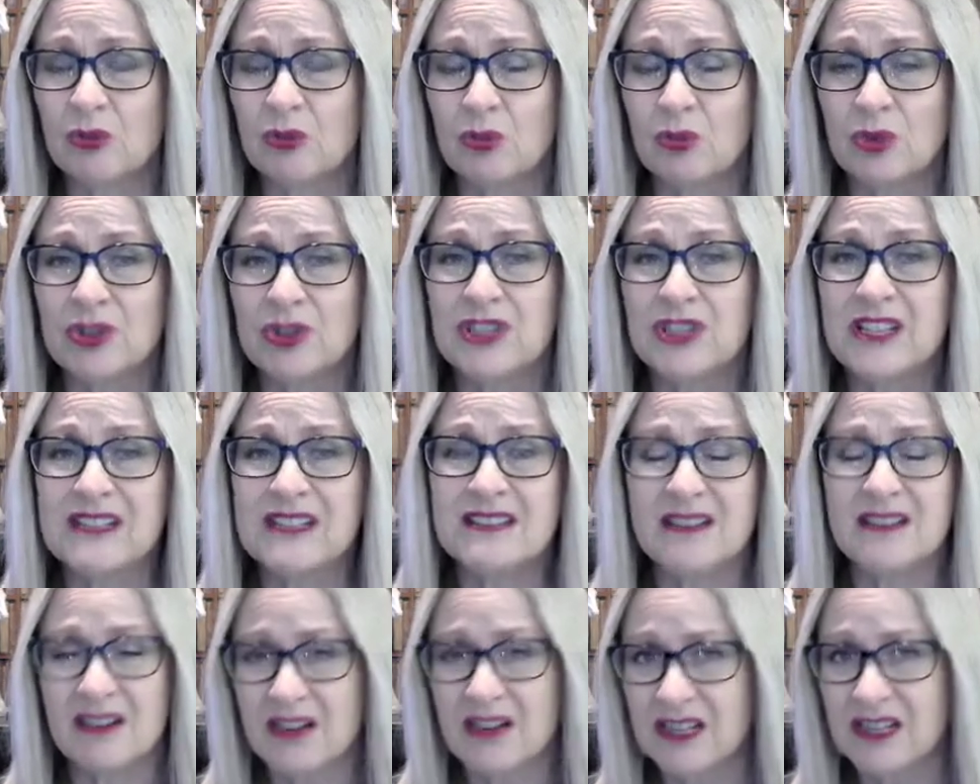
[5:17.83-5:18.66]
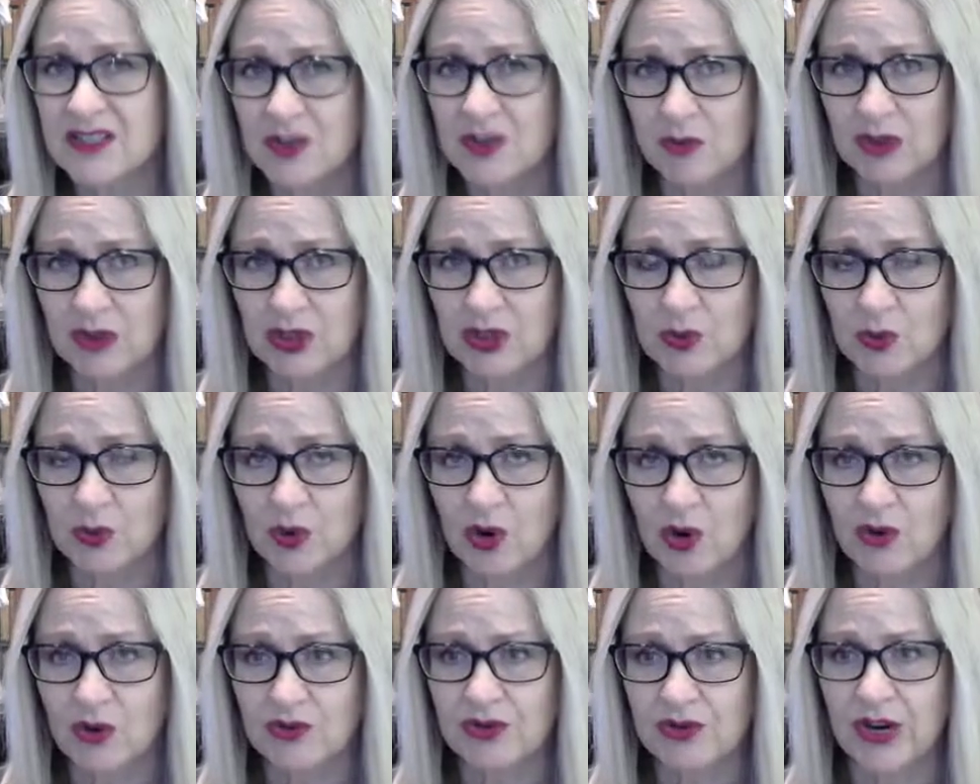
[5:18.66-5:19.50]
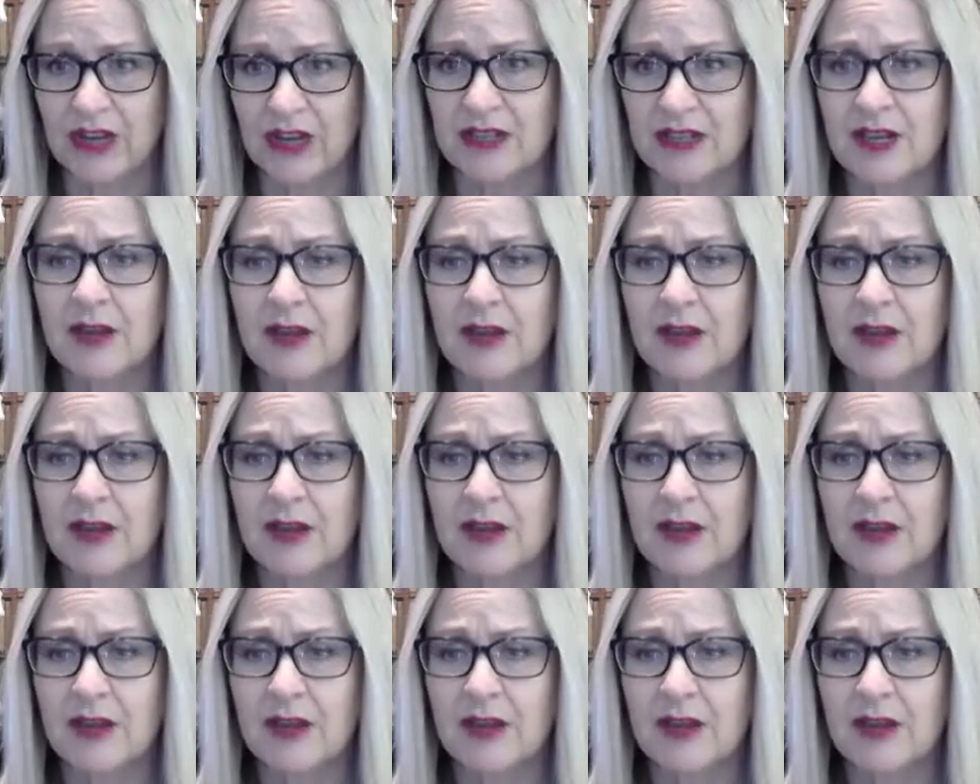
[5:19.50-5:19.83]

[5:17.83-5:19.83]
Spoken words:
would entice them into a contract.